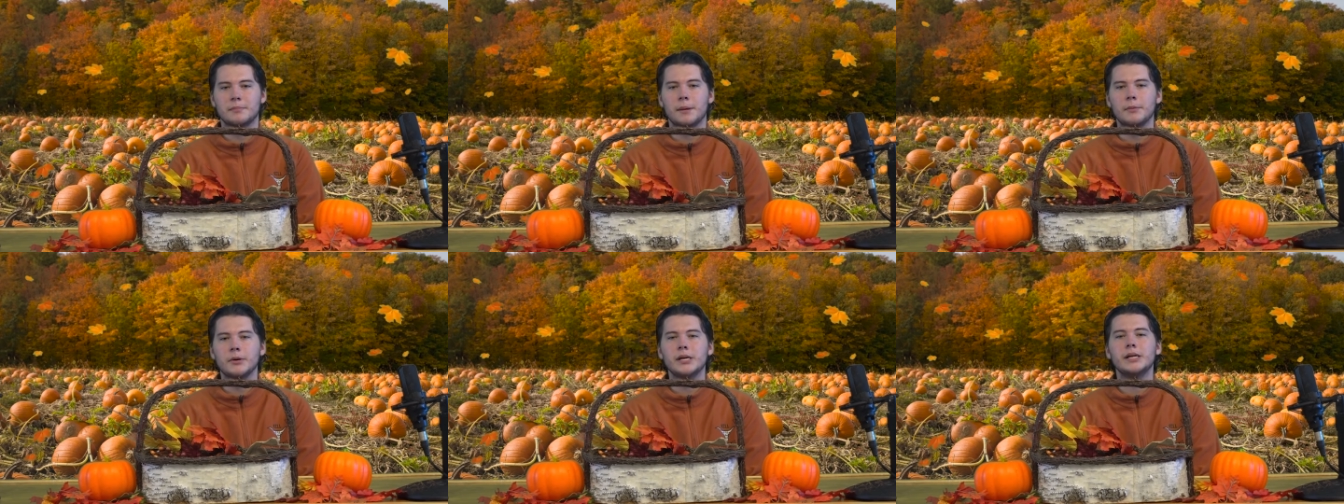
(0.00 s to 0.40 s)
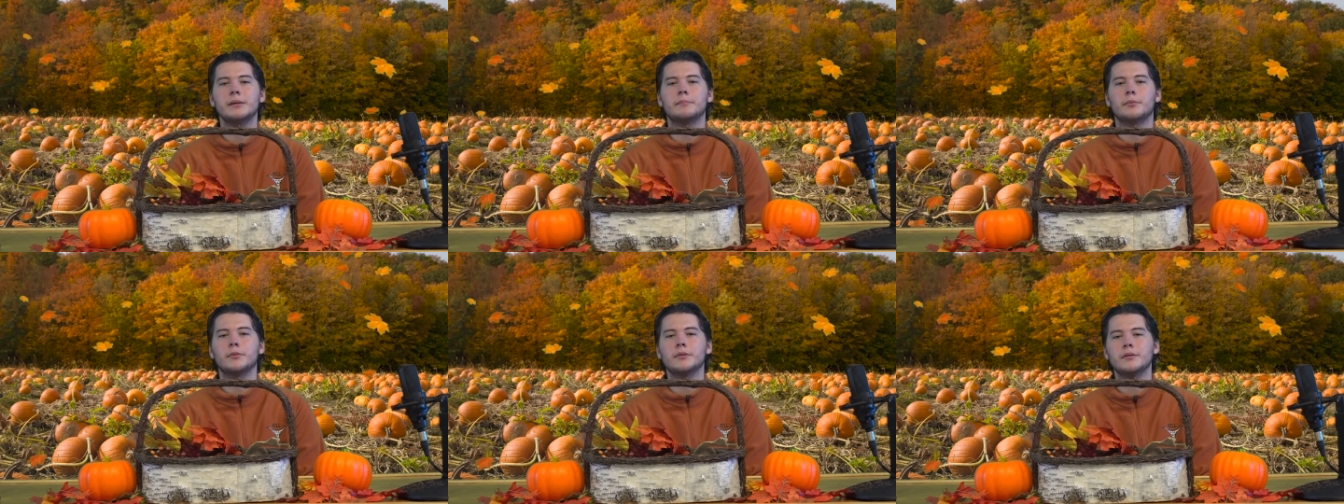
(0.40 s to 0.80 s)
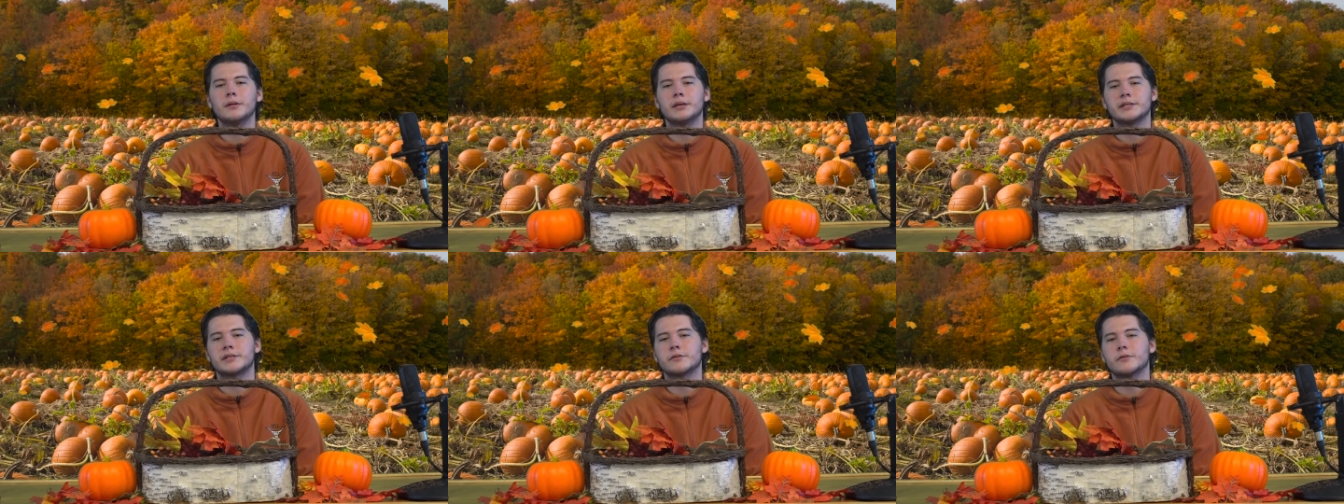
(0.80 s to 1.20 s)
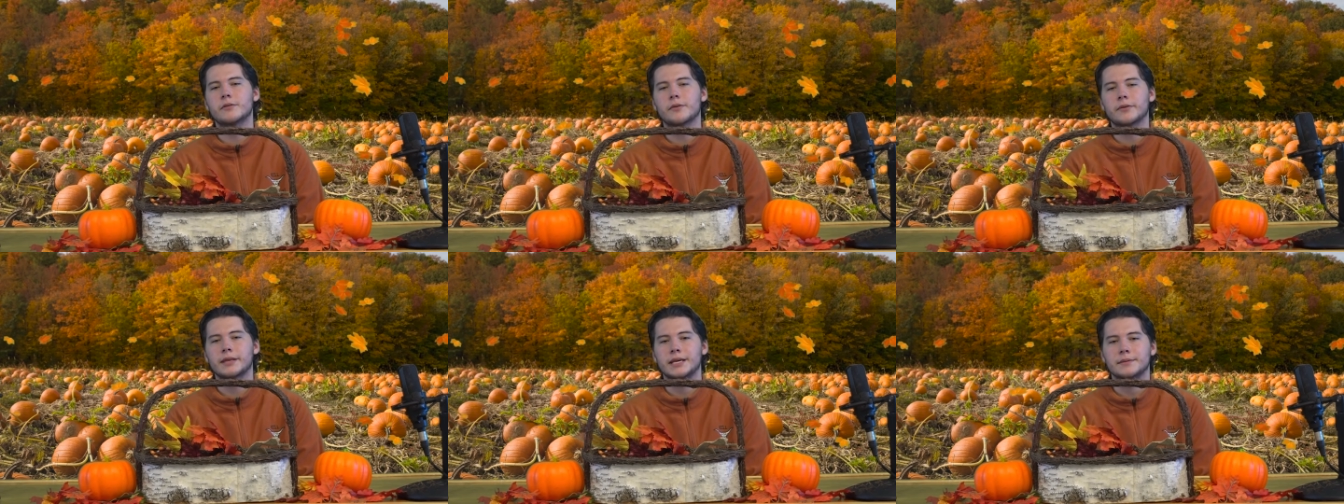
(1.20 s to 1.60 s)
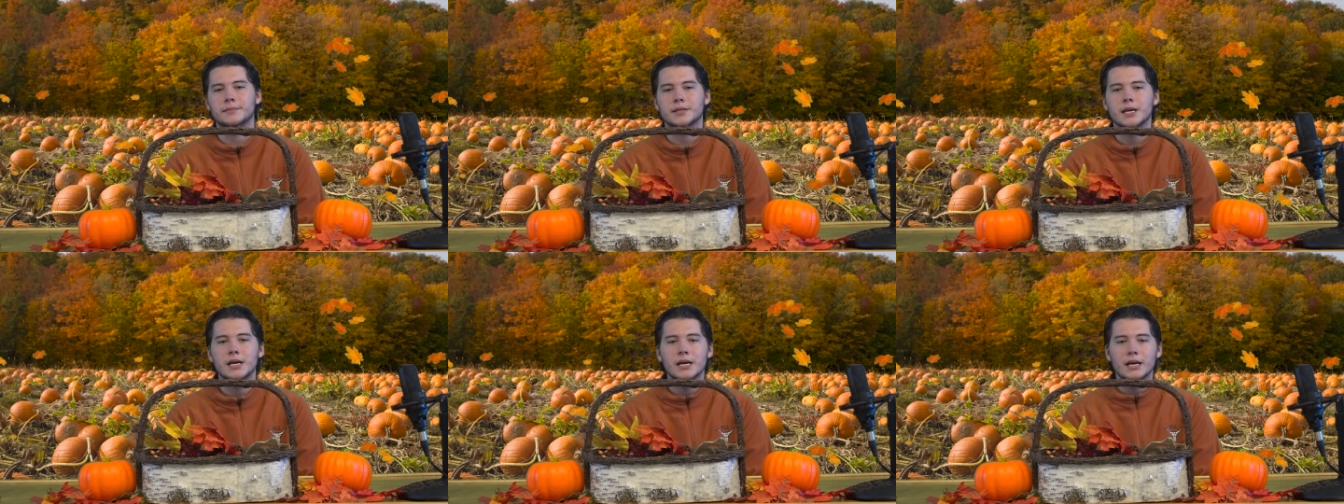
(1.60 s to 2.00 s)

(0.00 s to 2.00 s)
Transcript: commemorate important historical themes,